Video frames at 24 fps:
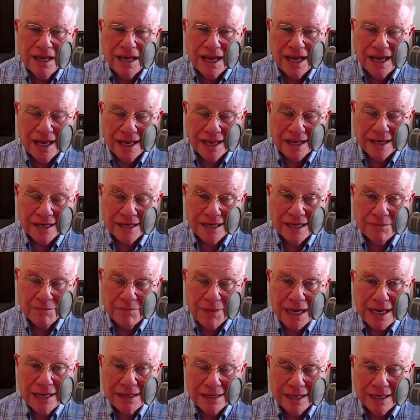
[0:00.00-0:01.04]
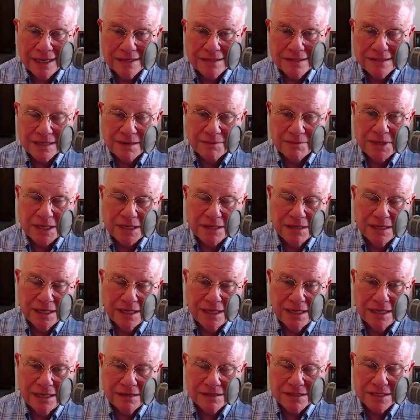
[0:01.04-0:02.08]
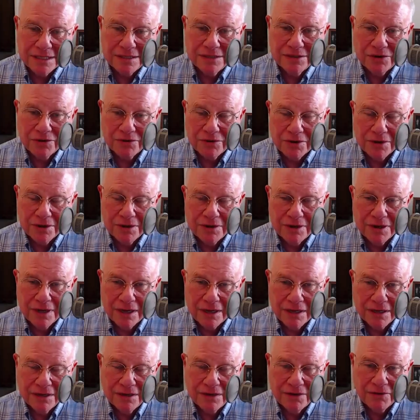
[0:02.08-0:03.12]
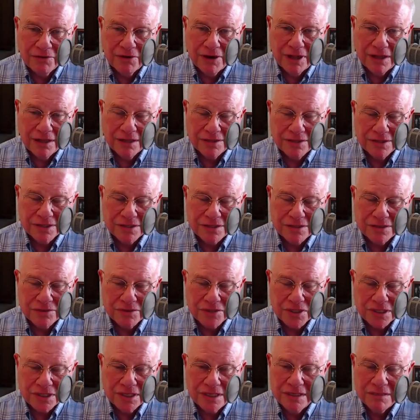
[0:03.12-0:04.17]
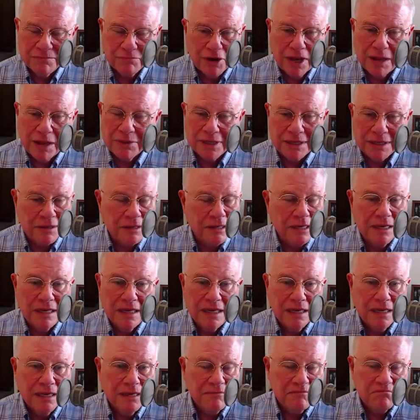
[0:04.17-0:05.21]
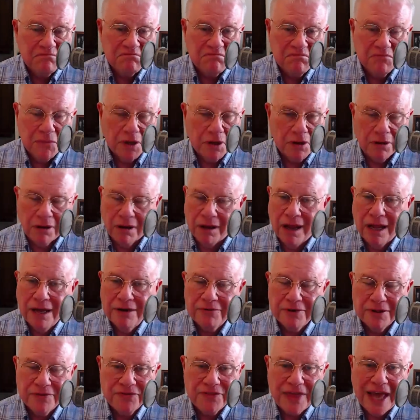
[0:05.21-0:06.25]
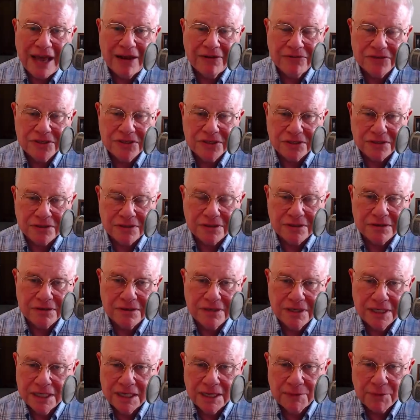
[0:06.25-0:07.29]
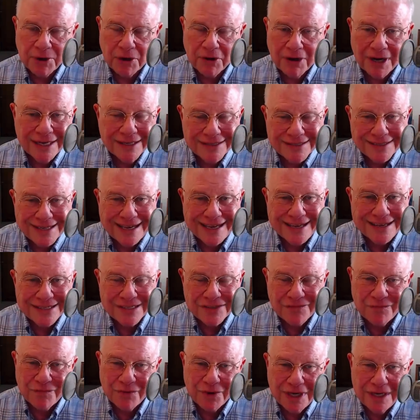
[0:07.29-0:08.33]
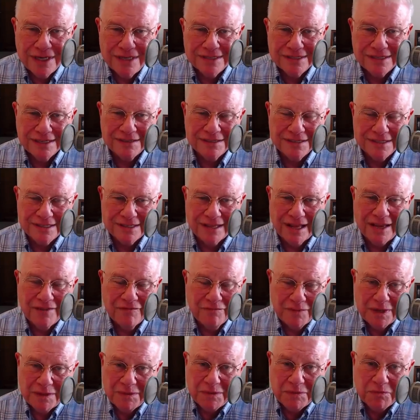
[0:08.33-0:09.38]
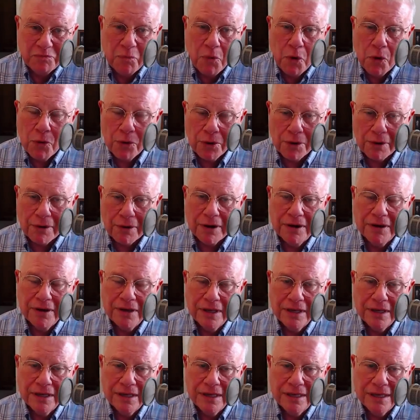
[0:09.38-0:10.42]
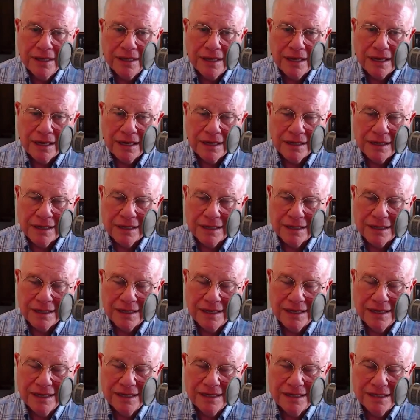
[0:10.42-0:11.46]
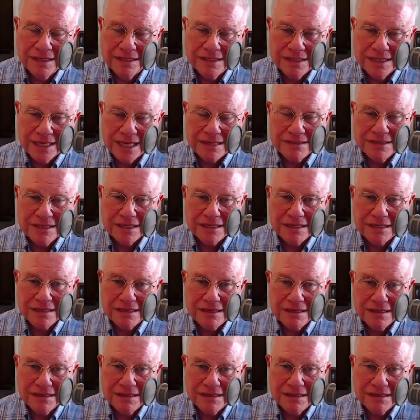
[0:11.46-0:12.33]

And in my case, I mean, here's a, neuro, a neurologist who's seen probably one hundred thousand M R I scans of brains in his life, maybe more, uh, says that